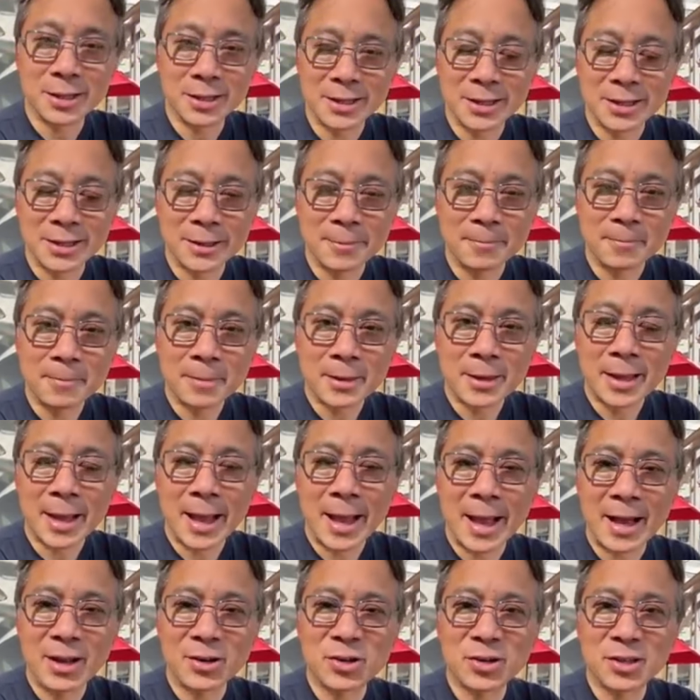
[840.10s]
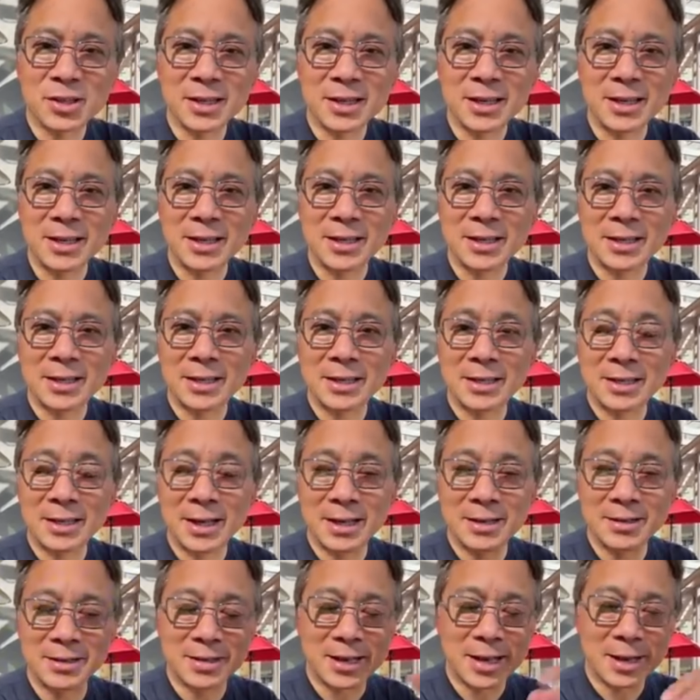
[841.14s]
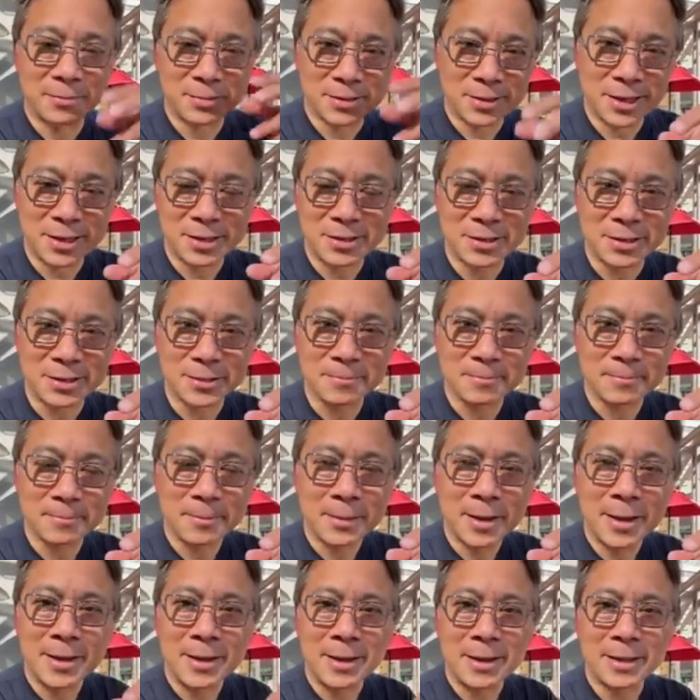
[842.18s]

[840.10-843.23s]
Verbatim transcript: chili actually contains capsaicin.